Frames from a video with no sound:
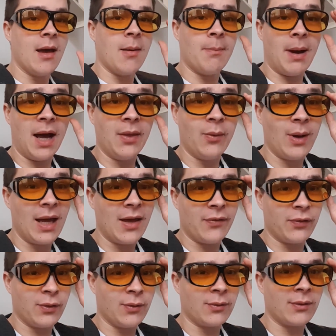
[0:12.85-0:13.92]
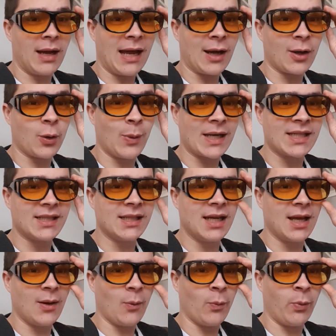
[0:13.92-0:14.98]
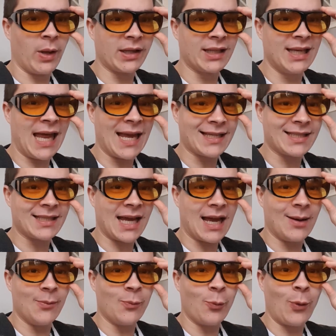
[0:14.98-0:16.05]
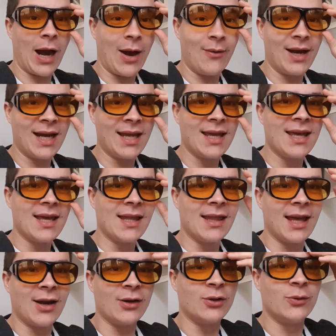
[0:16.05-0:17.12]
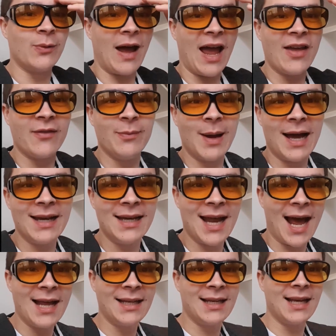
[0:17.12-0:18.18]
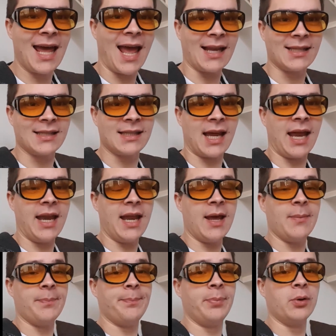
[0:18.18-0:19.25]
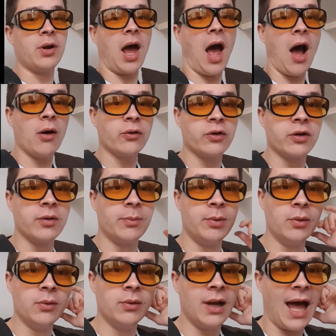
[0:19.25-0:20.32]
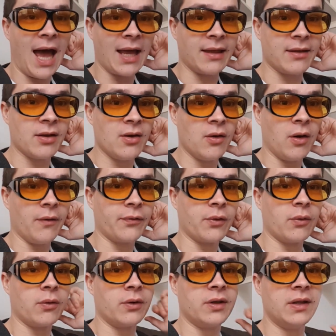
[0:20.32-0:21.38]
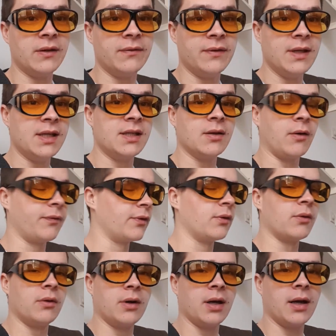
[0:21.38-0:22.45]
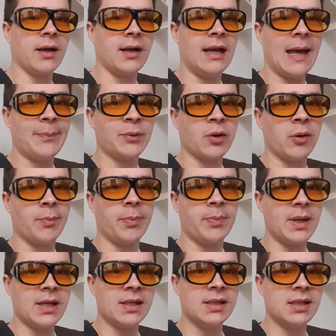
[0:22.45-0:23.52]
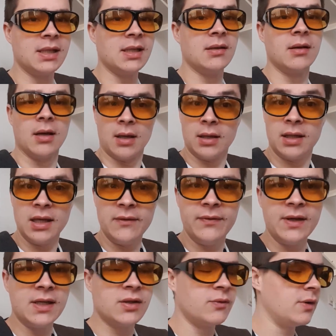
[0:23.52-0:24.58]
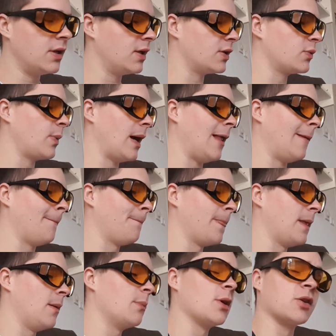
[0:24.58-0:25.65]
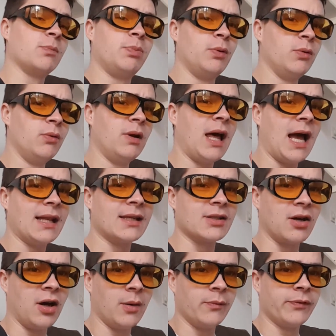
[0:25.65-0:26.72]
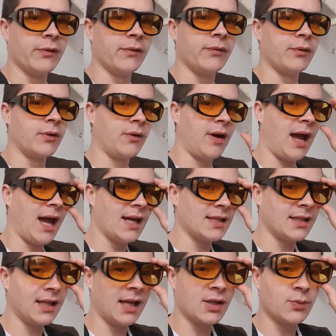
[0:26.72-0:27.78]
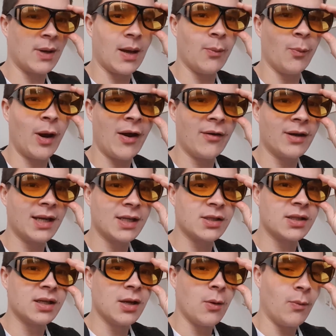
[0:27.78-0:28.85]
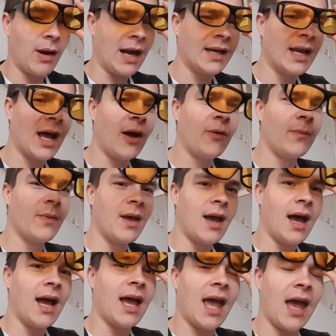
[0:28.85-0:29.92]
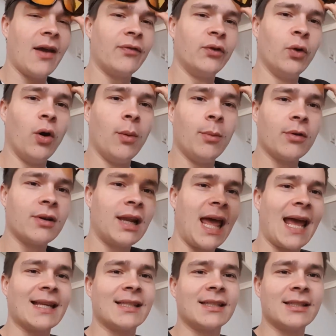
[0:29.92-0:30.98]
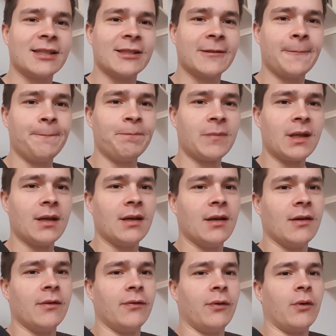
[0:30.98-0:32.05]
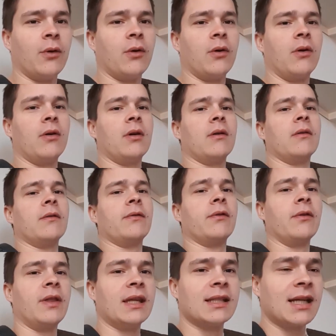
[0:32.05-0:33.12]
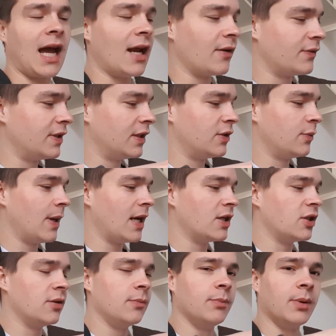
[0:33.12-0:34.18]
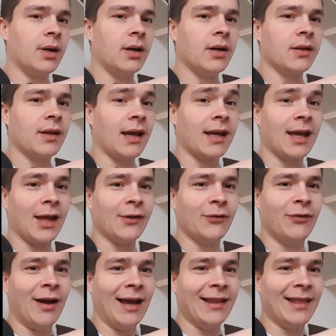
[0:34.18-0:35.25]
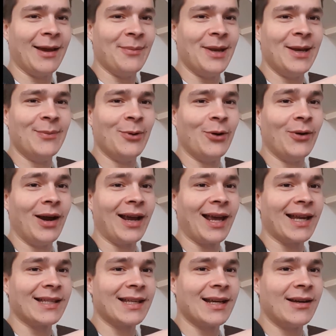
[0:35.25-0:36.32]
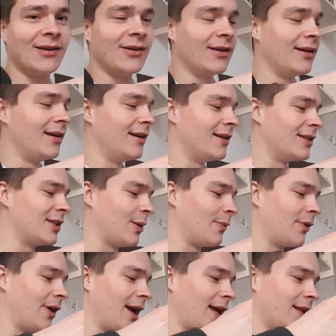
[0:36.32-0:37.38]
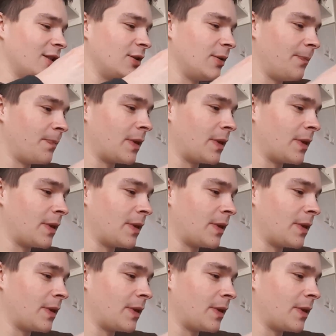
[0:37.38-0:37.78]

By the way, if you're questioning what glasses I am wearing, they are drive-by night glasses and they put out the blue light of your TVs, of your laptop, PC, TV screen as well, because blue light is harmful for your eyes, and that is why I'm wearing this right now. I have normal glasses for this kind of situation, but I can't find them anymore. I guess they're somewhere else.